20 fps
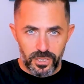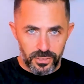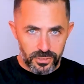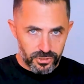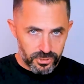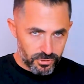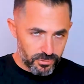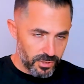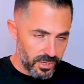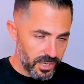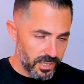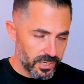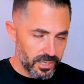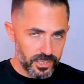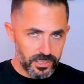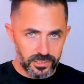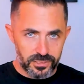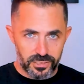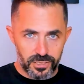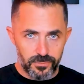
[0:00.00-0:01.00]
the screen,
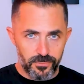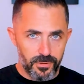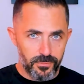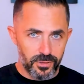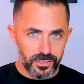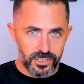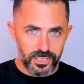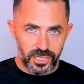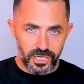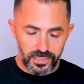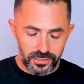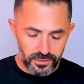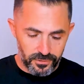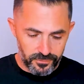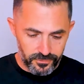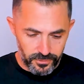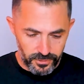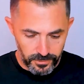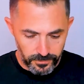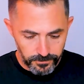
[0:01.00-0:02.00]
and it's going to be much easier
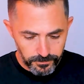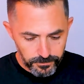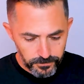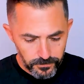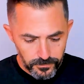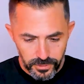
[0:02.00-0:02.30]
for you.